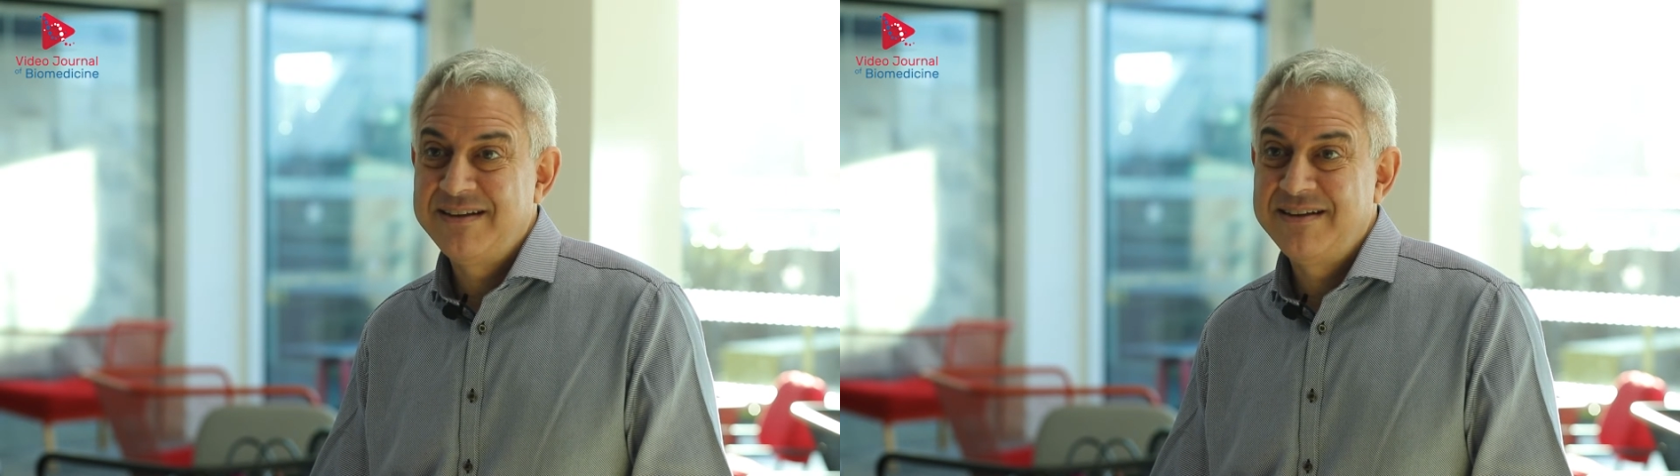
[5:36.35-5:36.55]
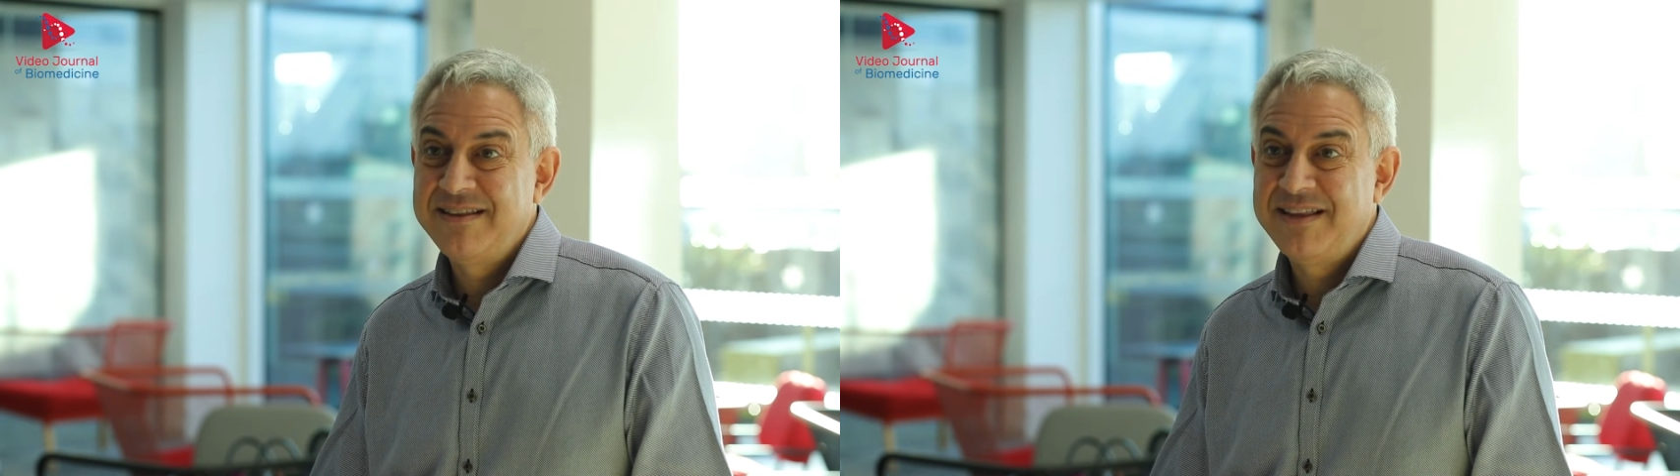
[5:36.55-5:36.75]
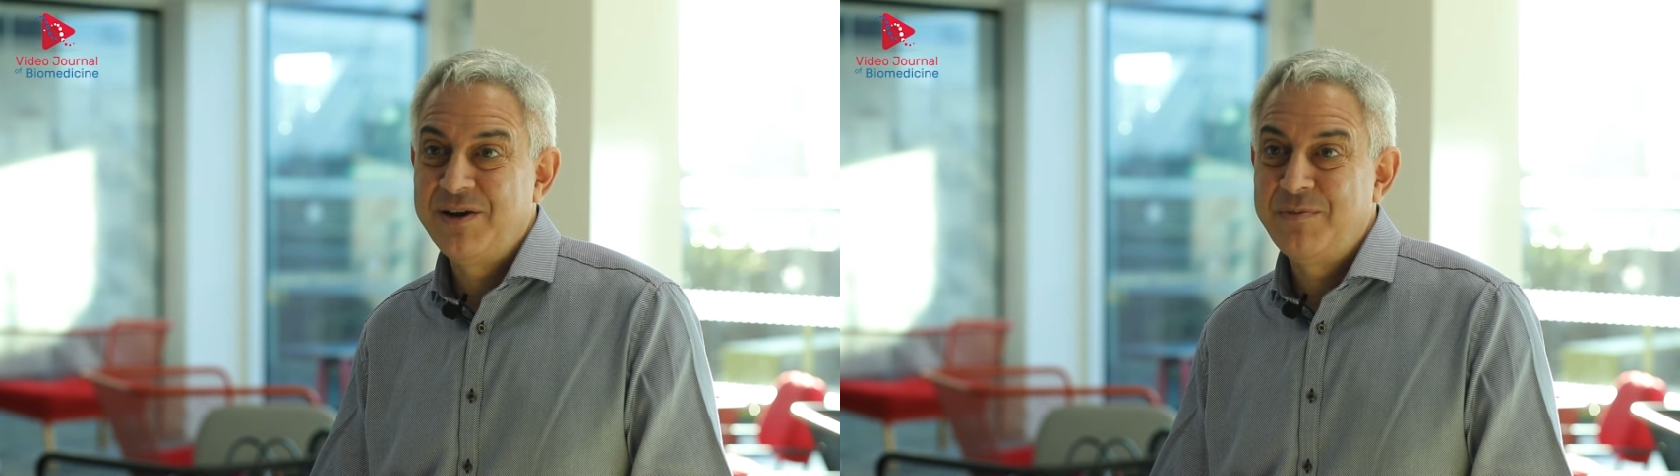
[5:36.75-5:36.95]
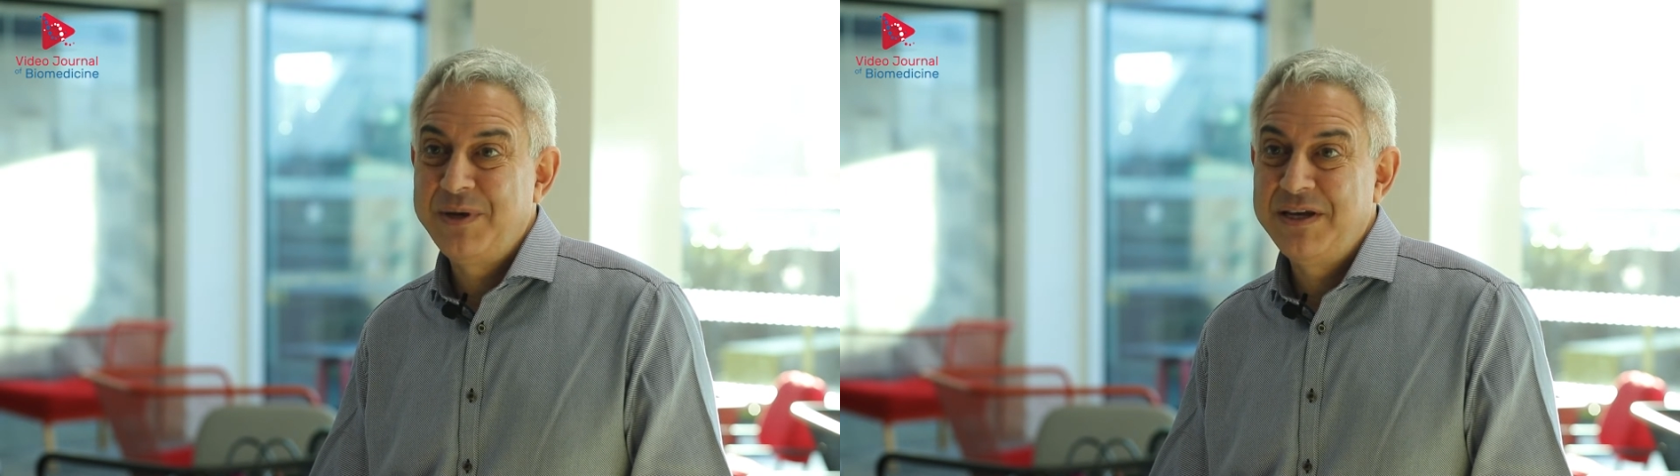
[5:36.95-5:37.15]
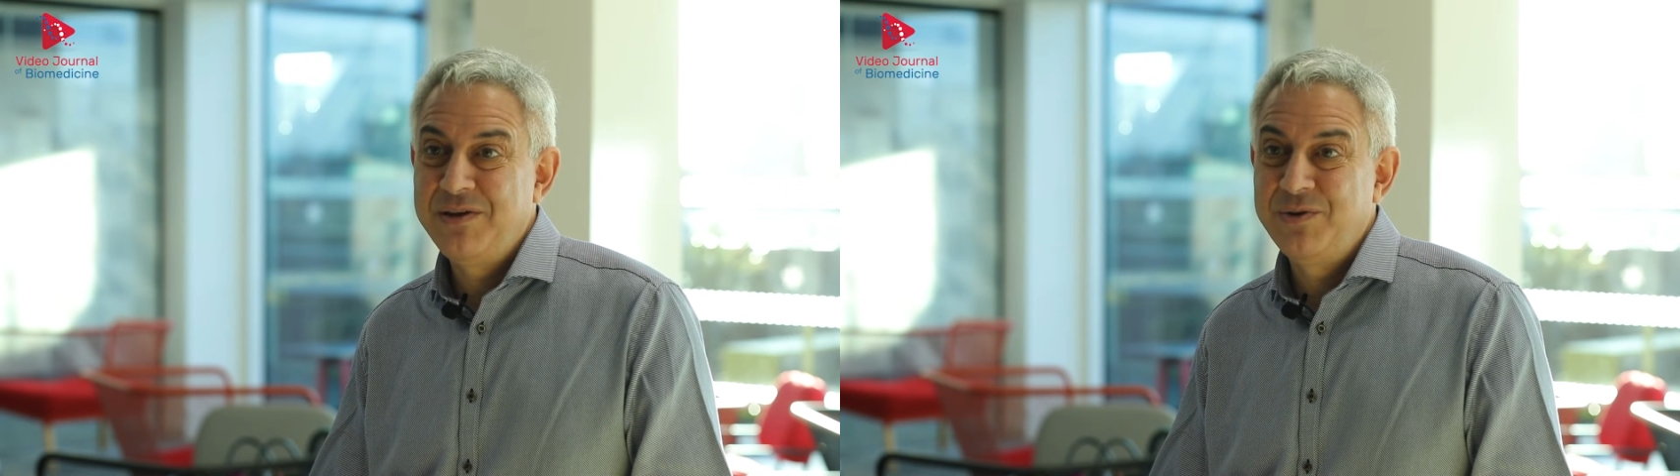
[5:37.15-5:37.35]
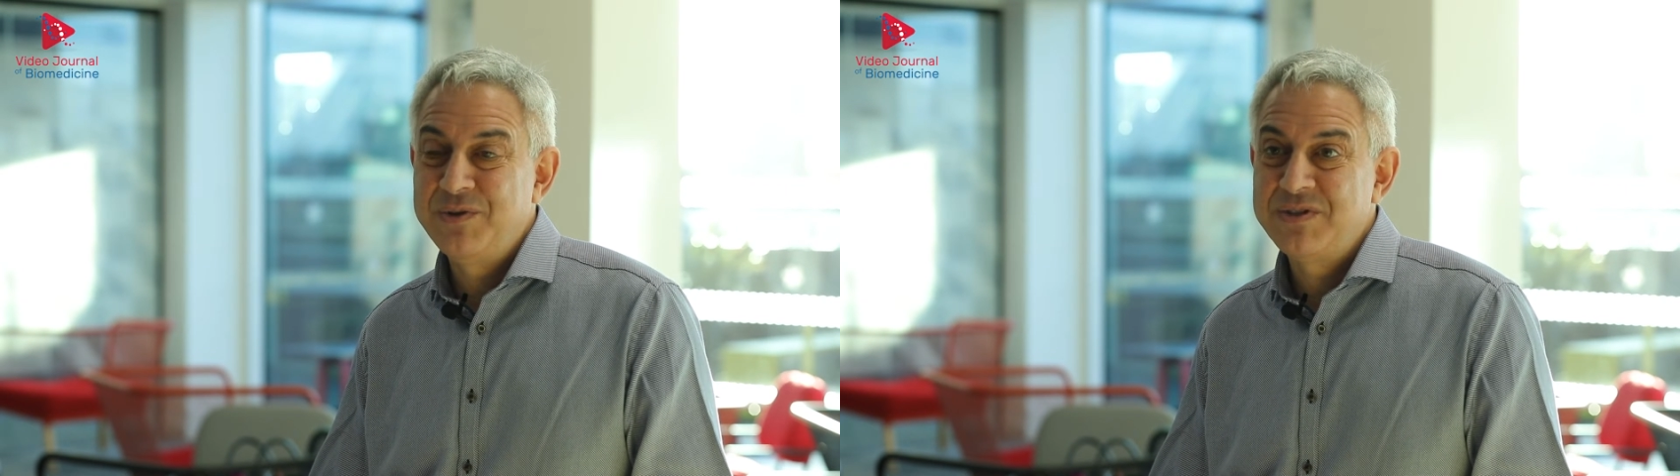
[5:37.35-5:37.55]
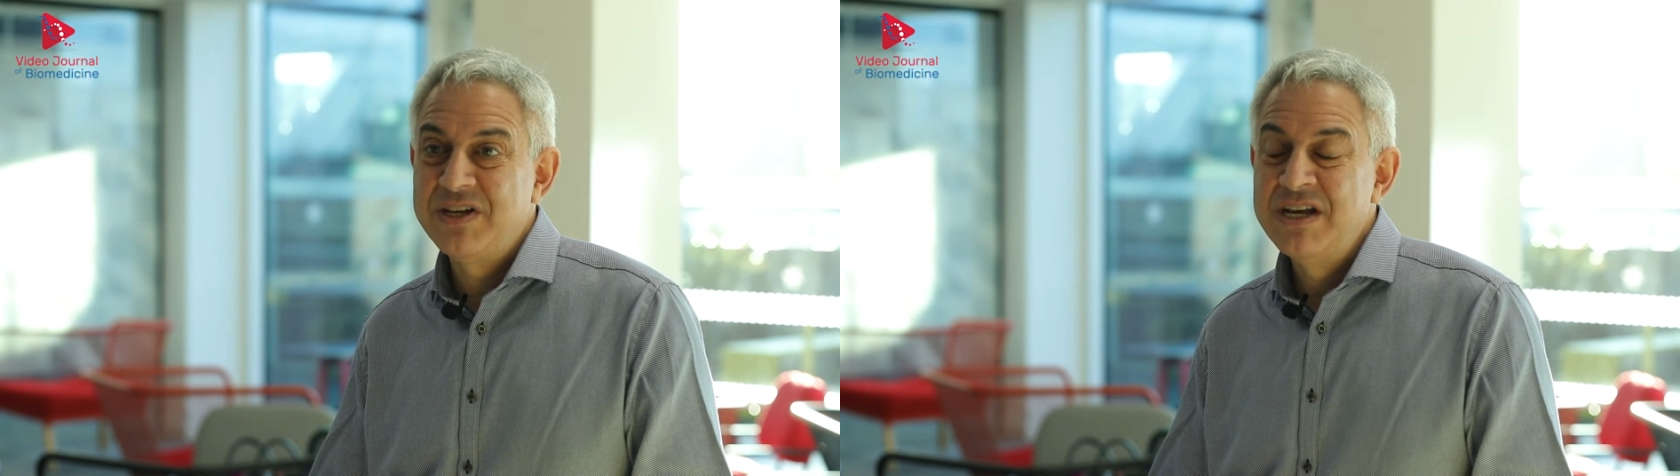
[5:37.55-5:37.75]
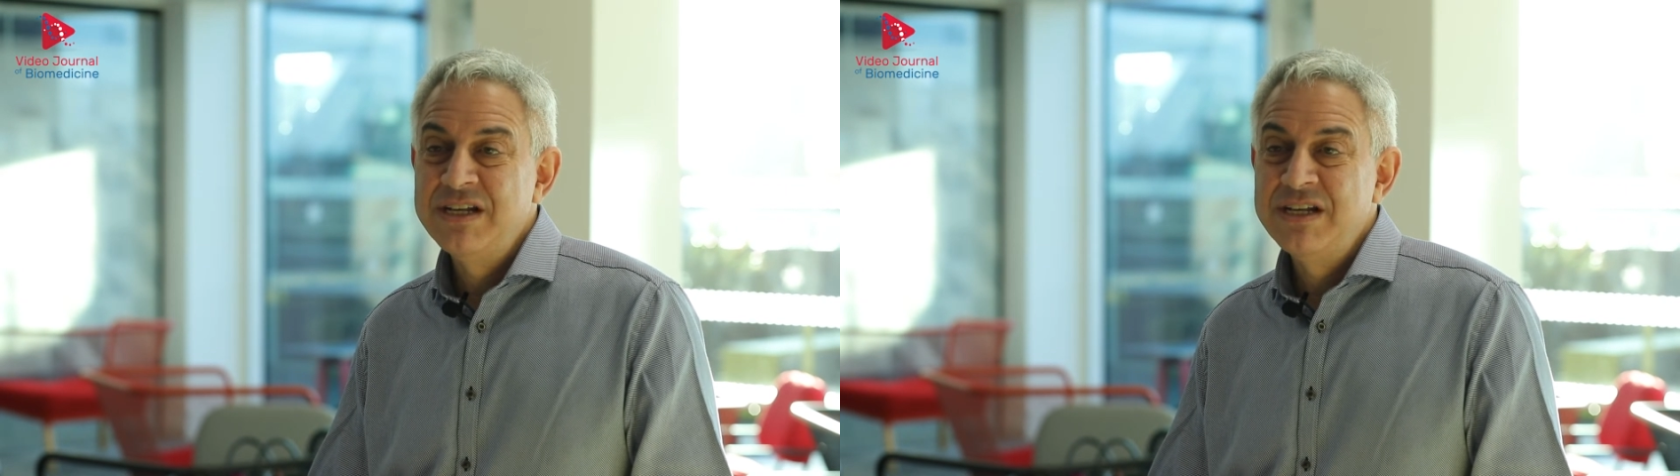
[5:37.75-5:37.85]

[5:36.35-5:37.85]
that are being used.